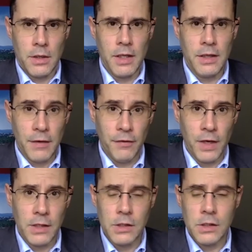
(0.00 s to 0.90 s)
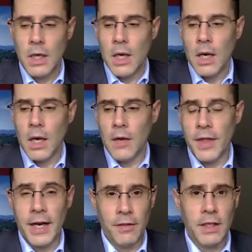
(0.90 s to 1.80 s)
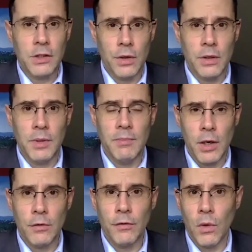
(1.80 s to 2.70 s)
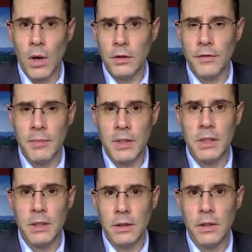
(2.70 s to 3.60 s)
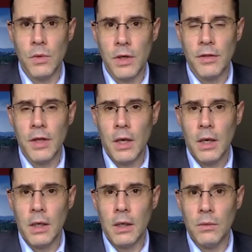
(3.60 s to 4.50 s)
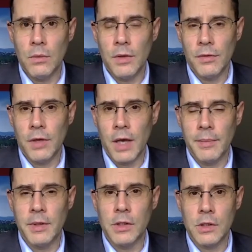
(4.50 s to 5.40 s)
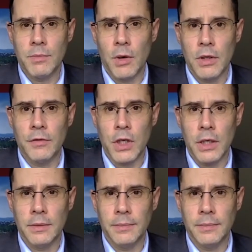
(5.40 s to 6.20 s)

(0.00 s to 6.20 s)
they face, then I think it's going to be better for all of them in dealing with the Communist Party of China.